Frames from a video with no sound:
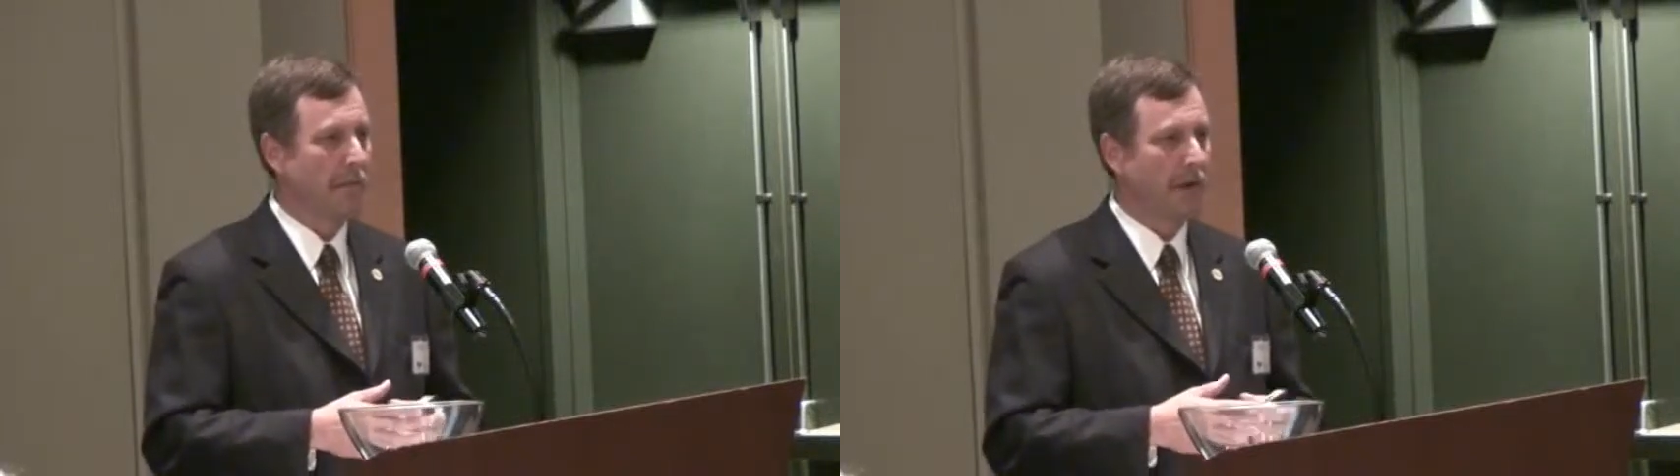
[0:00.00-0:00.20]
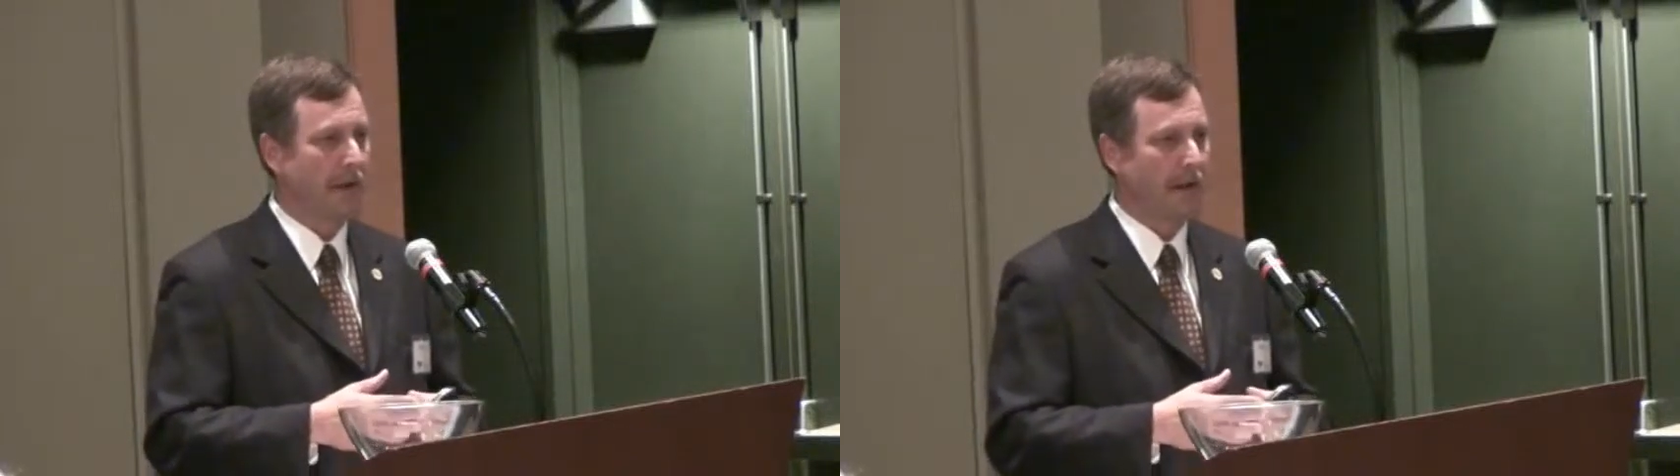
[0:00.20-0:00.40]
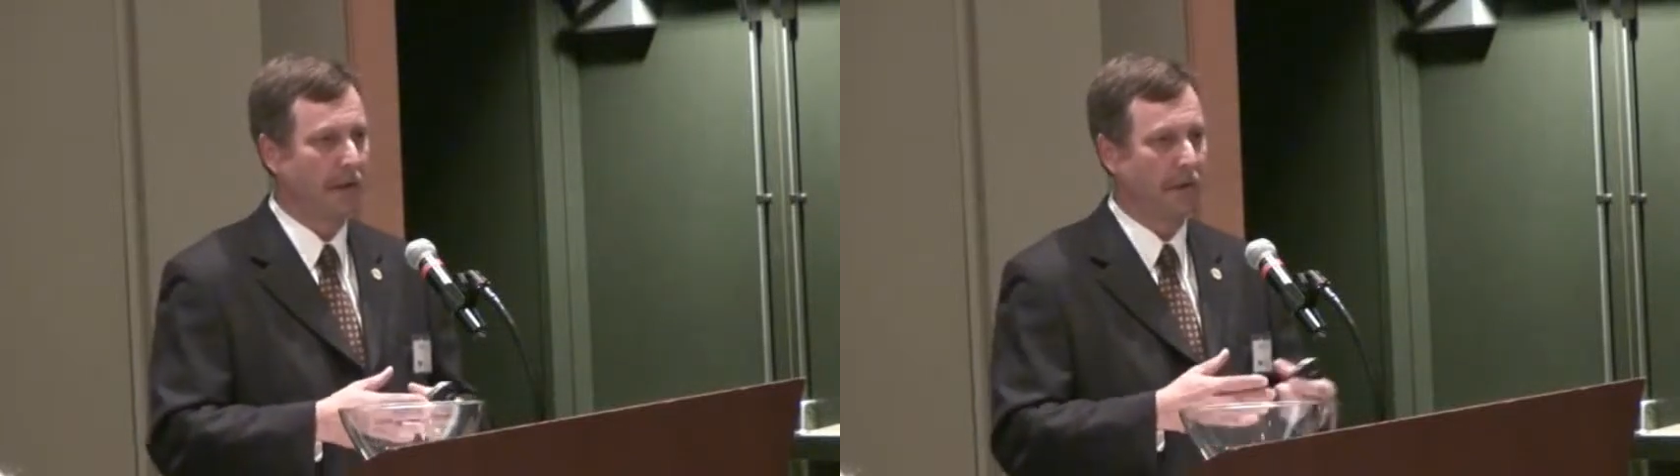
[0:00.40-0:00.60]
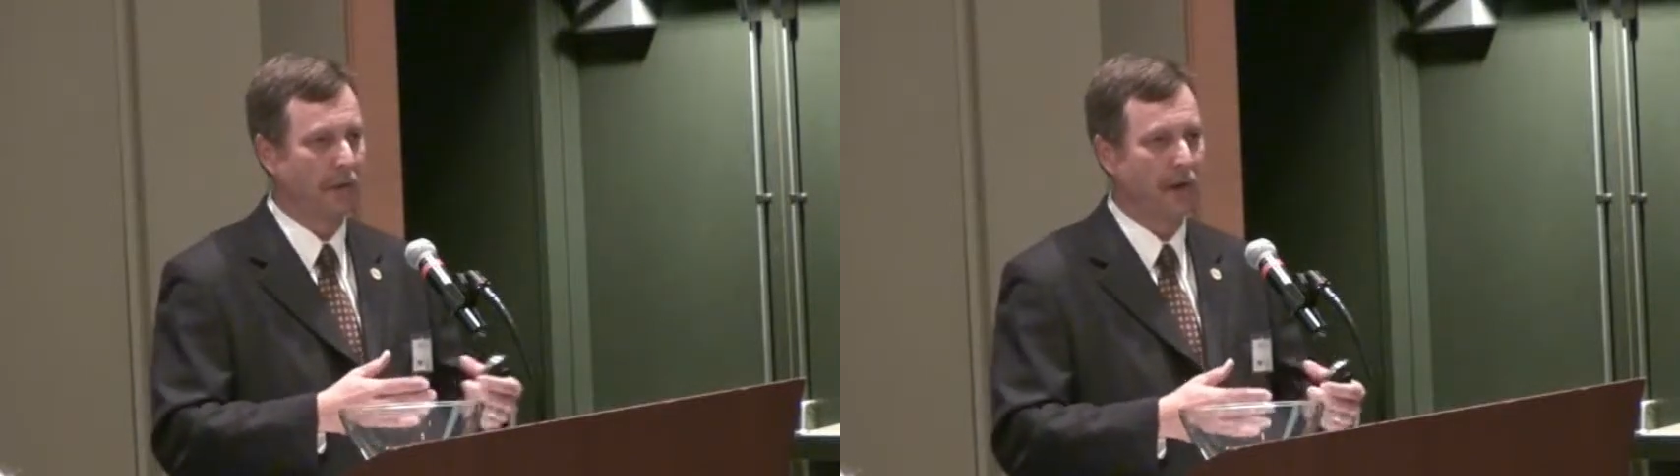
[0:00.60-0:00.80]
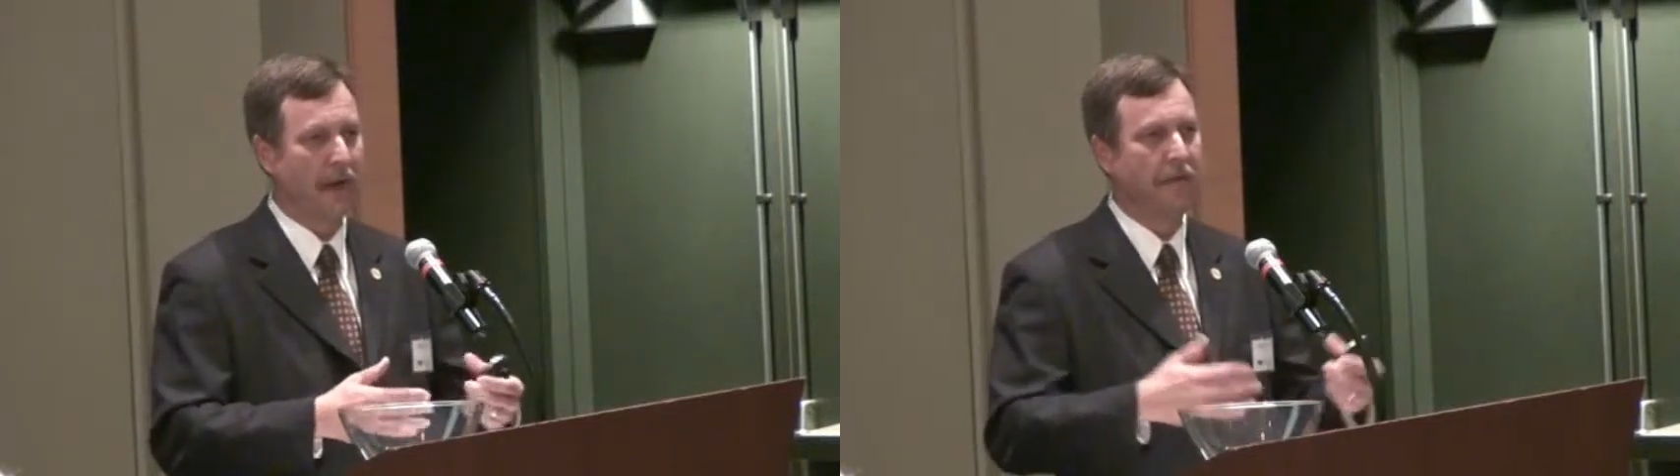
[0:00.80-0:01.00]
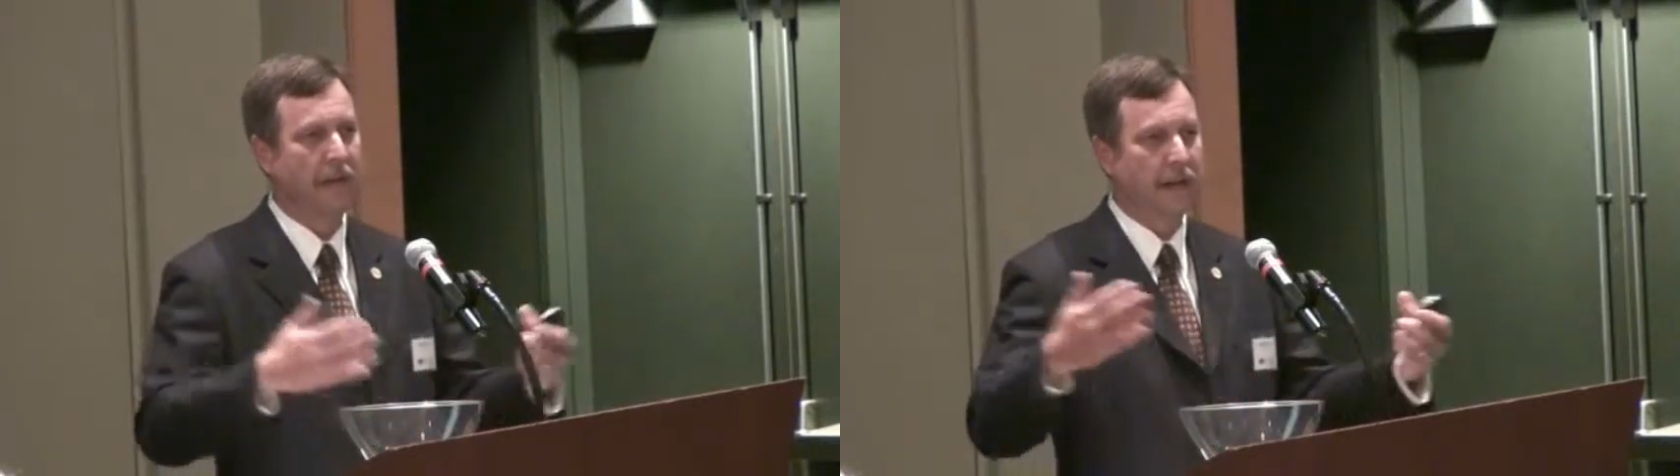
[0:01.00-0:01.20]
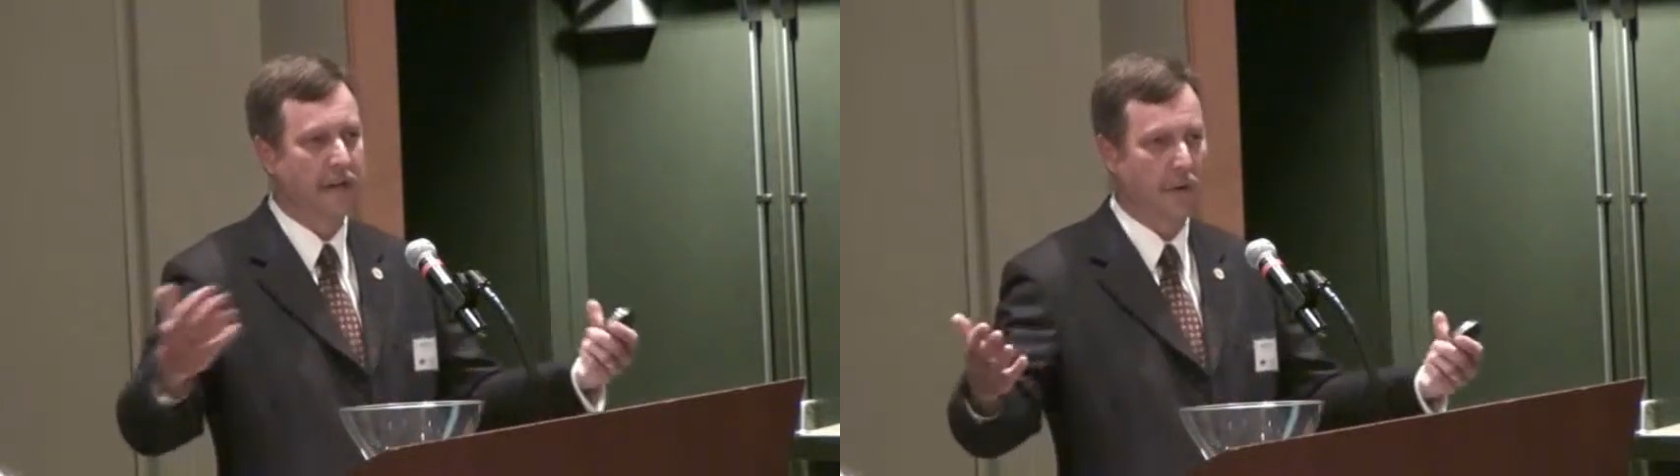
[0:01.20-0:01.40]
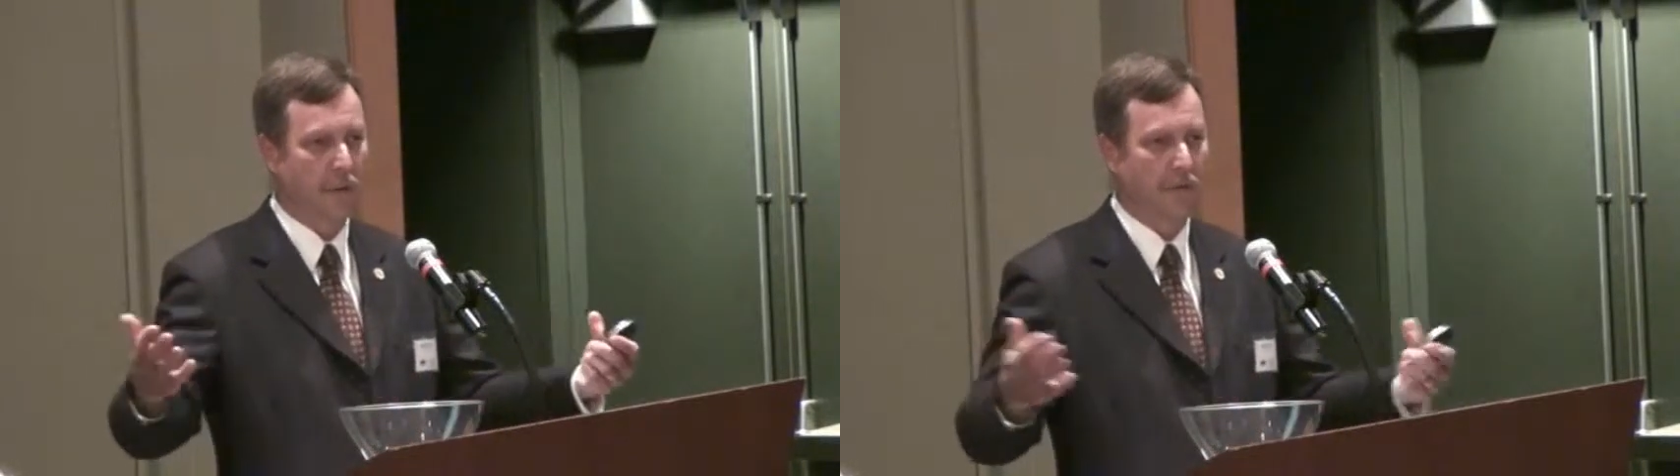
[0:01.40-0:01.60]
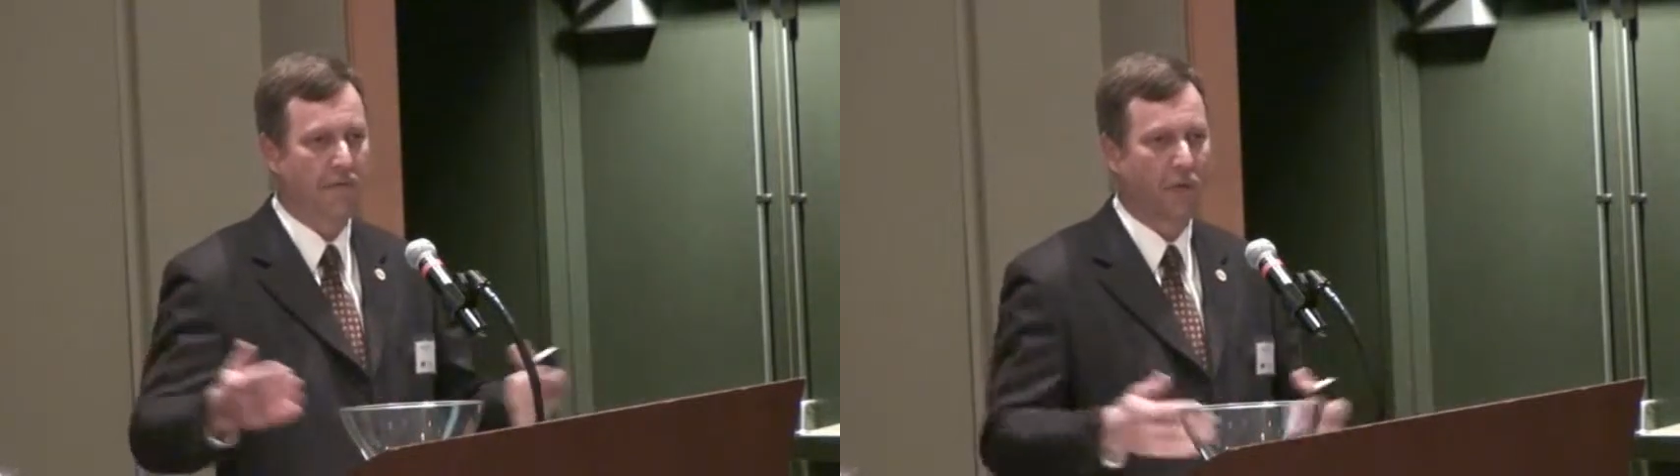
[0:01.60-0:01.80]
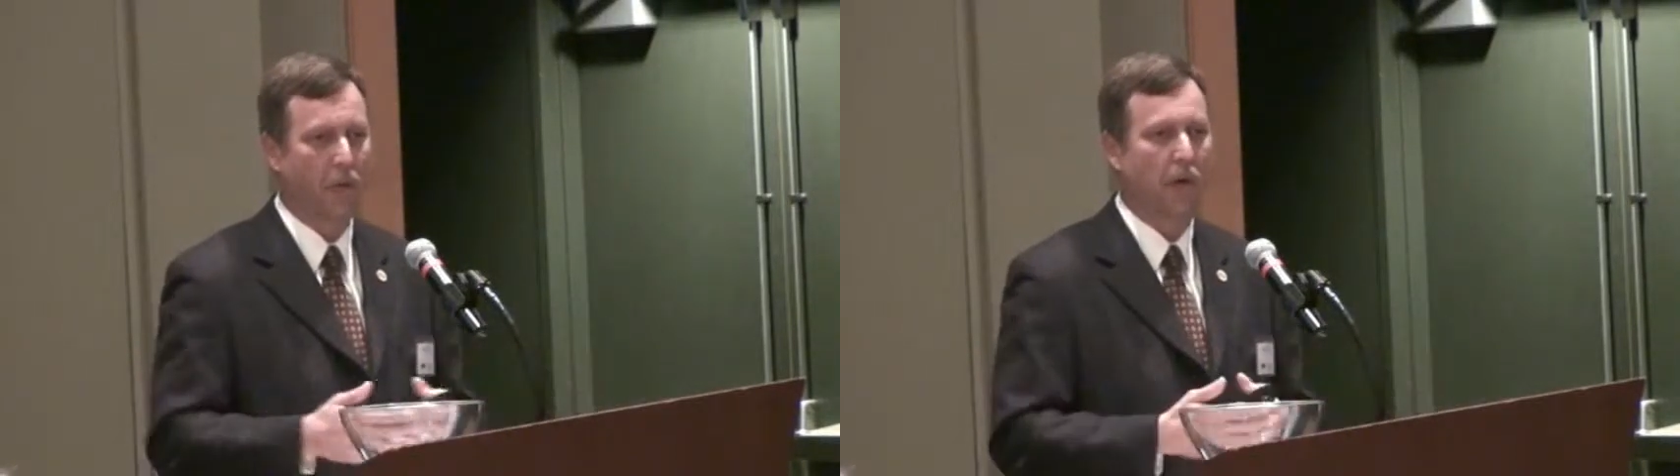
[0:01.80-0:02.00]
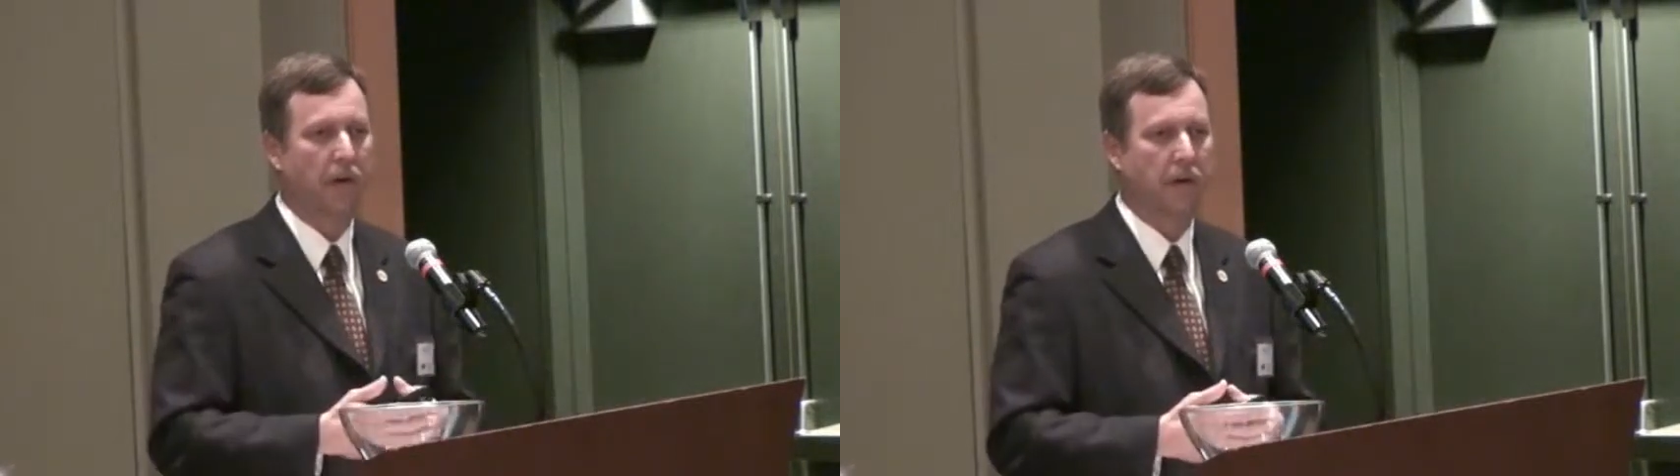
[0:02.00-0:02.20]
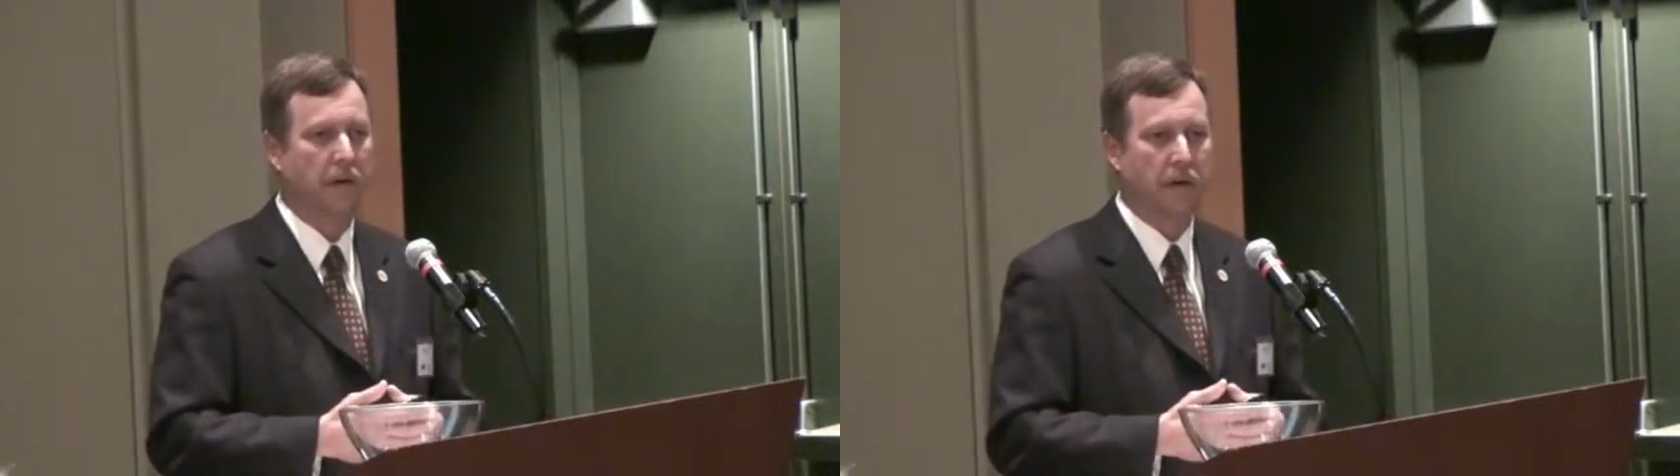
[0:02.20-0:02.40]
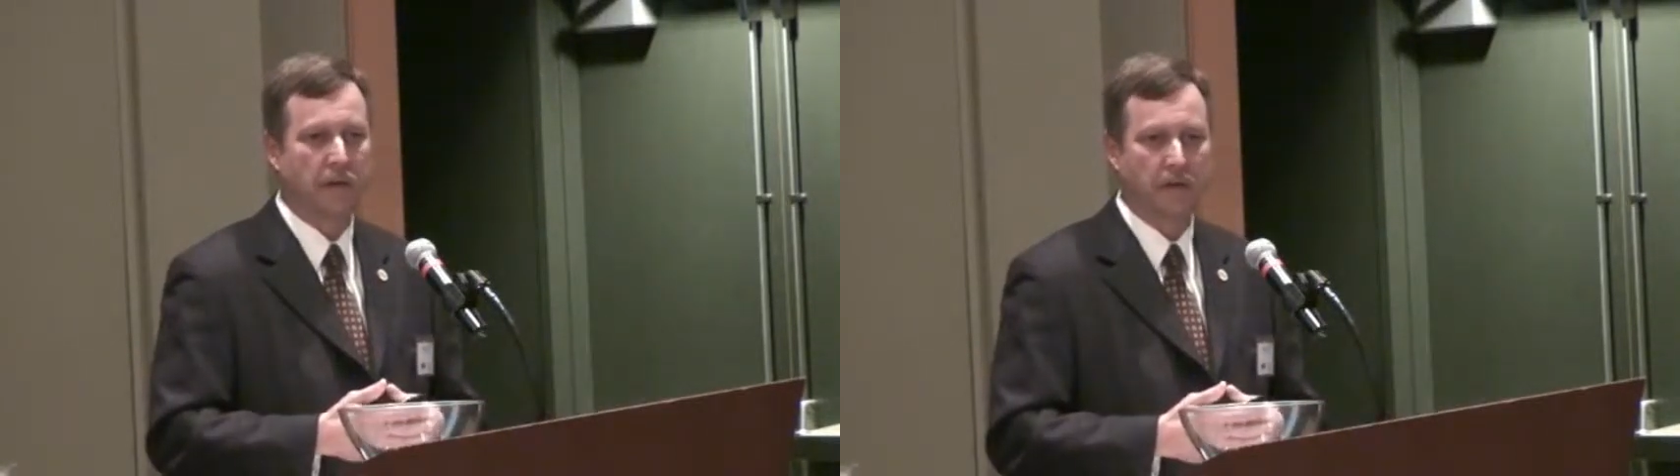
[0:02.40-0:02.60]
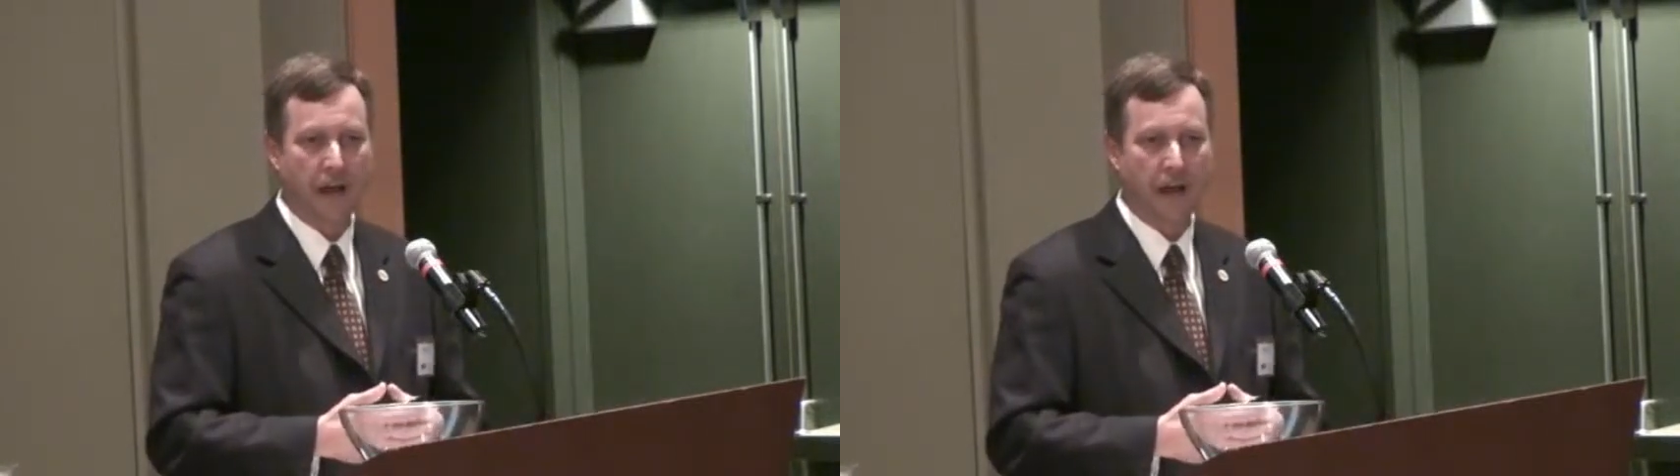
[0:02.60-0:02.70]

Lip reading: But if you have a need going forward